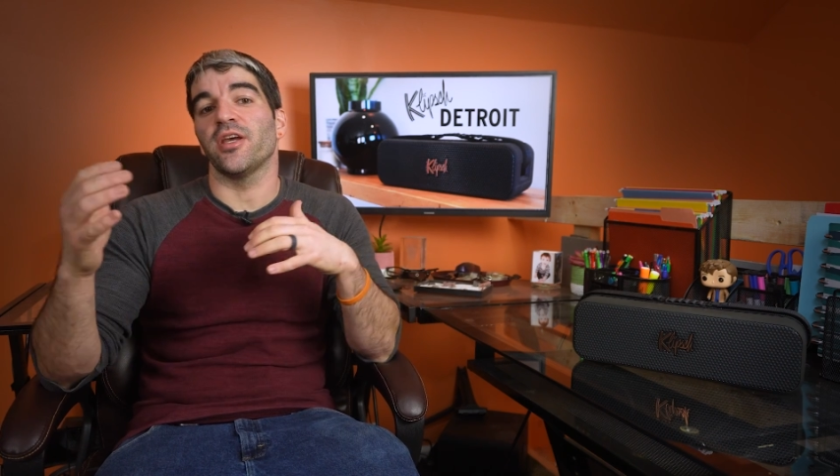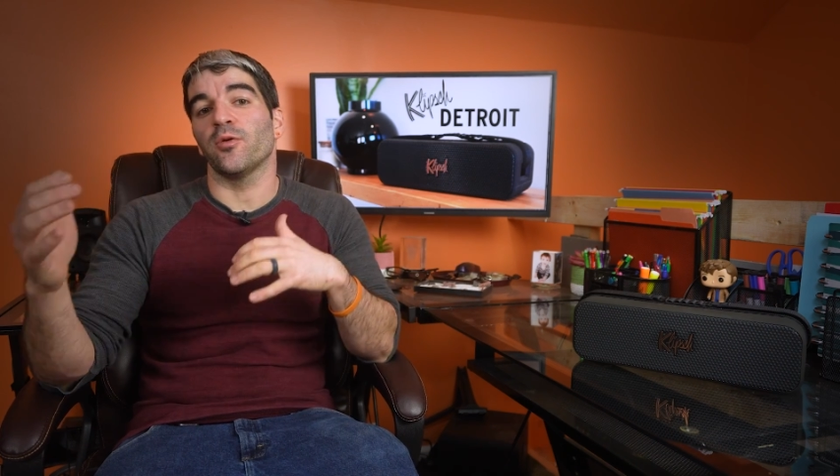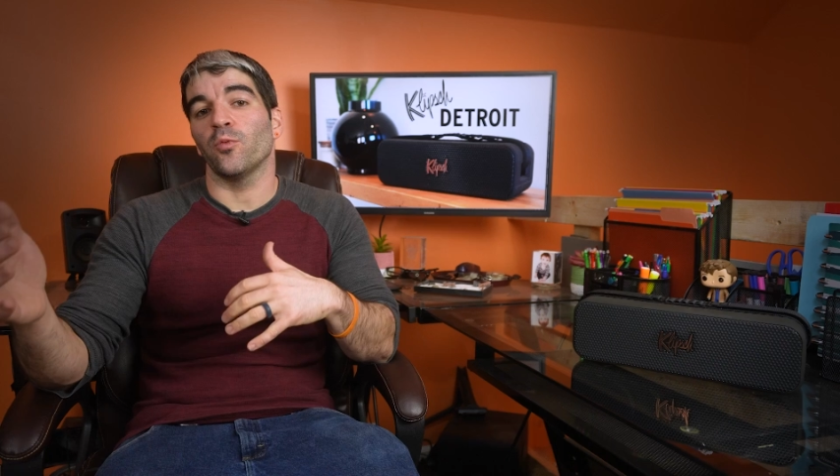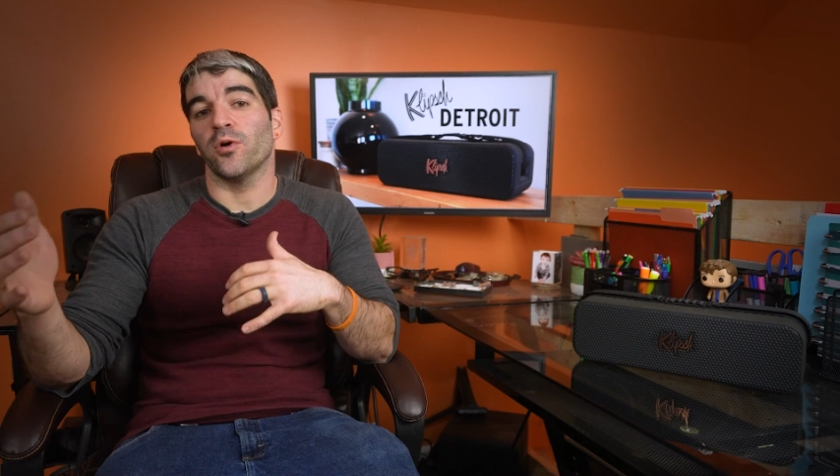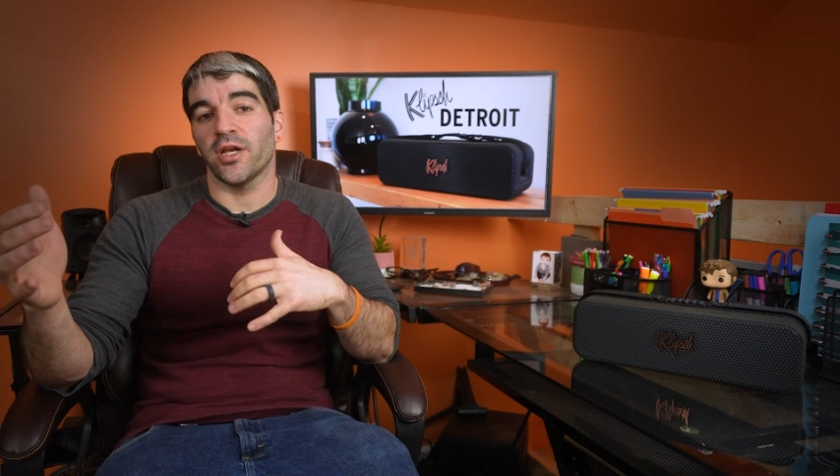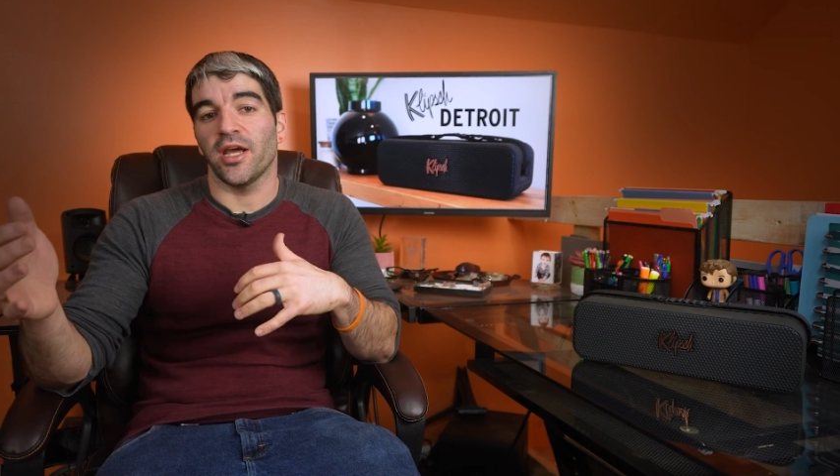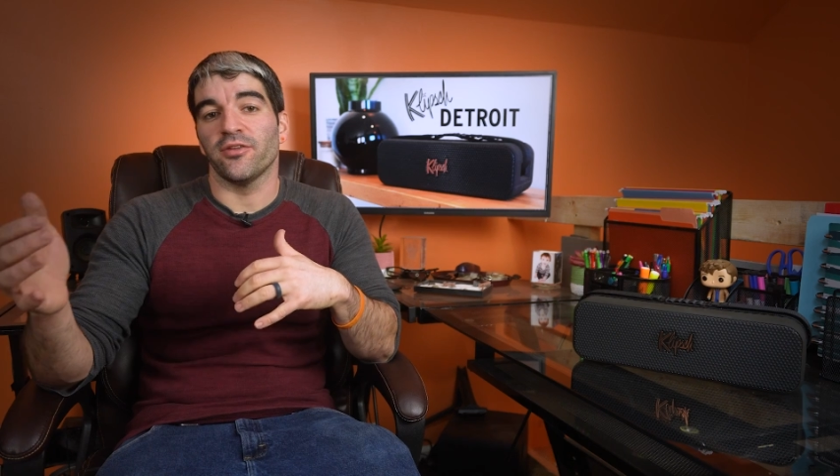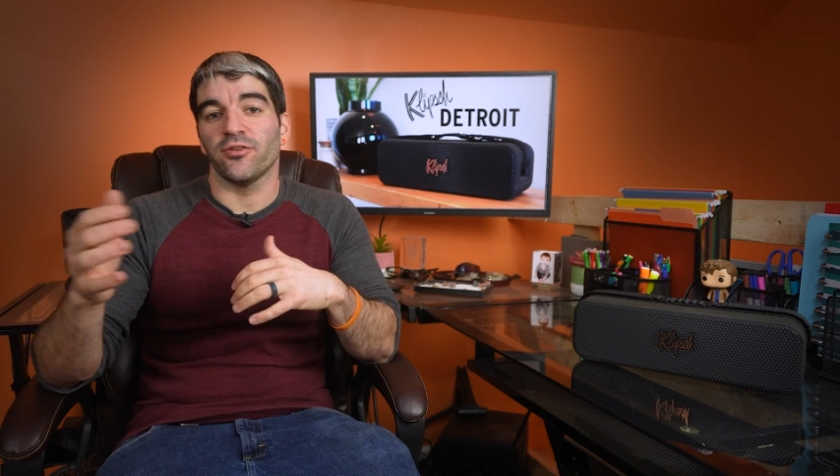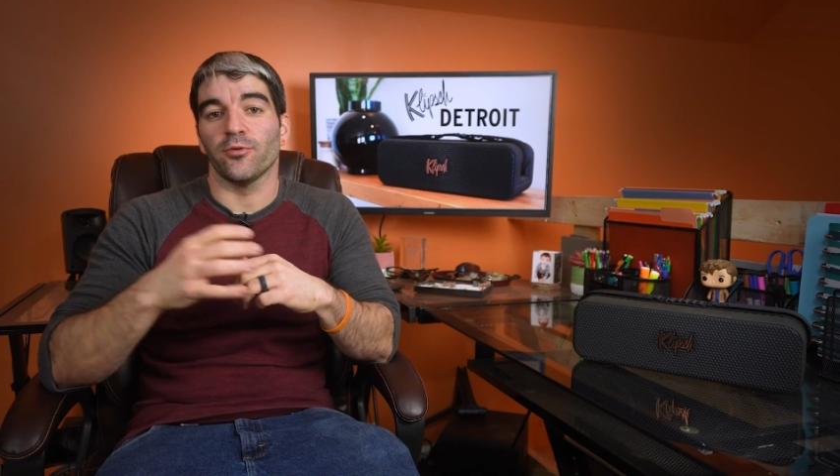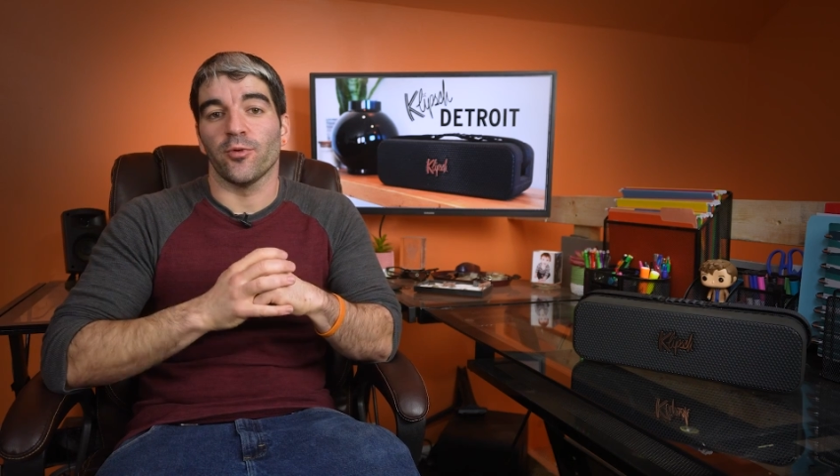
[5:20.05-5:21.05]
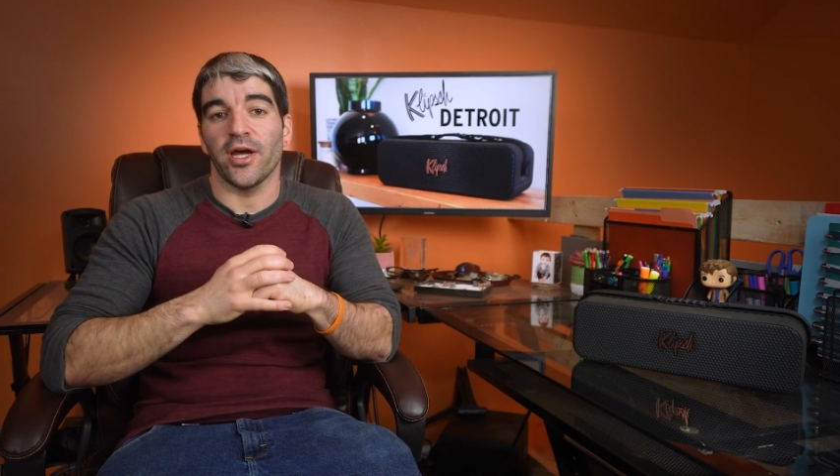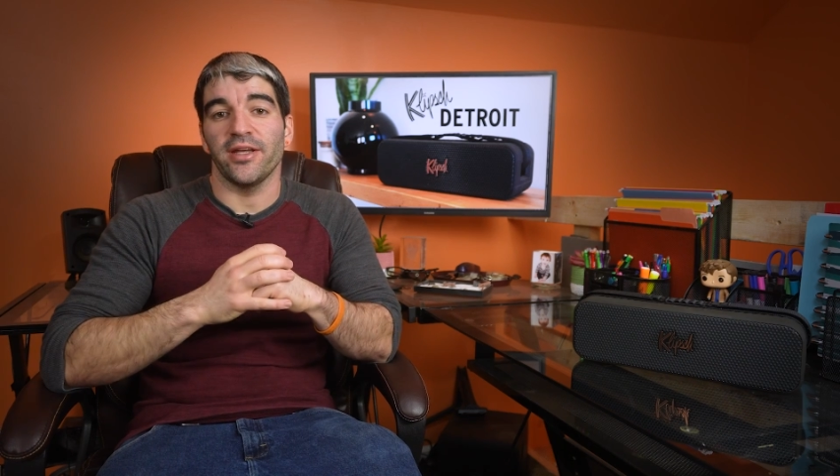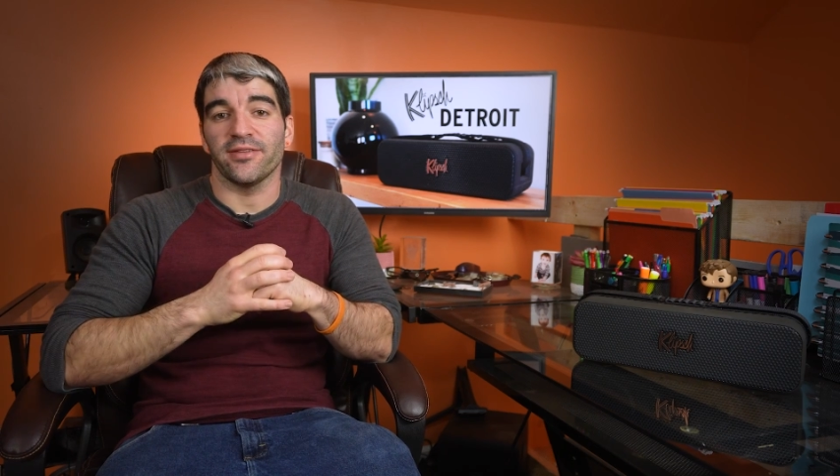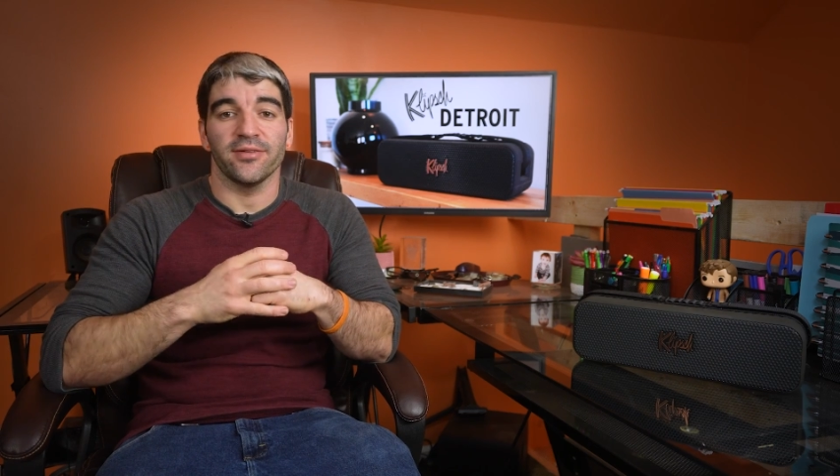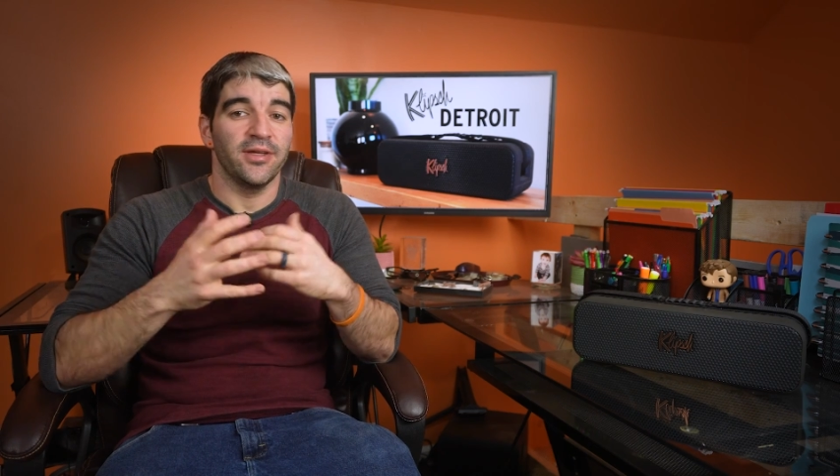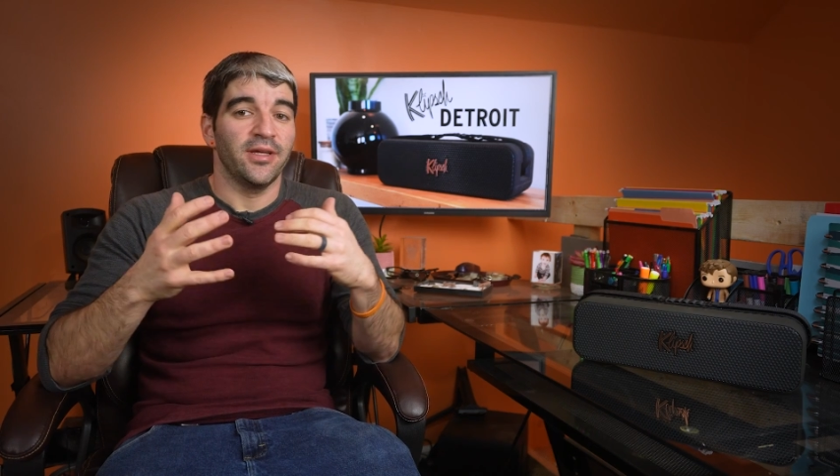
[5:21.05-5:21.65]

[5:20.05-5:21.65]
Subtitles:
and one as your right.